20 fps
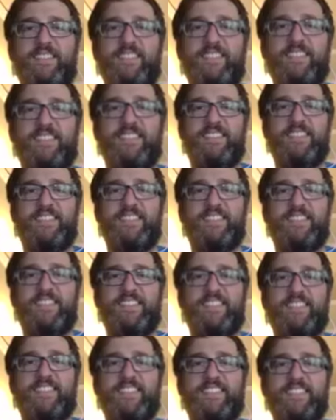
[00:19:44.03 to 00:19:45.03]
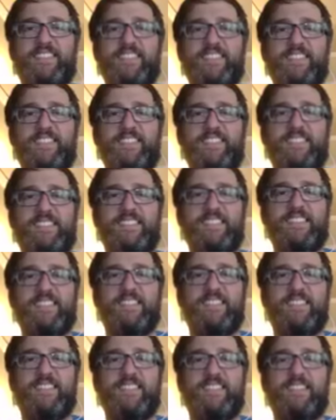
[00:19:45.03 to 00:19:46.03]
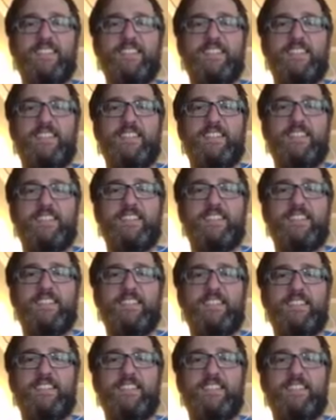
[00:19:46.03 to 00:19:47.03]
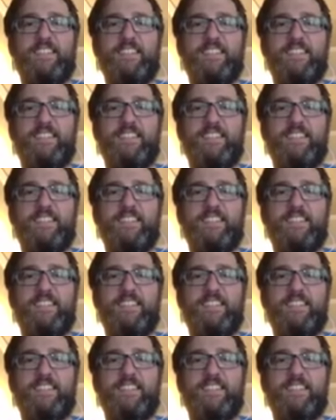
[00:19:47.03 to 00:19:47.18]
This person isn't speaking.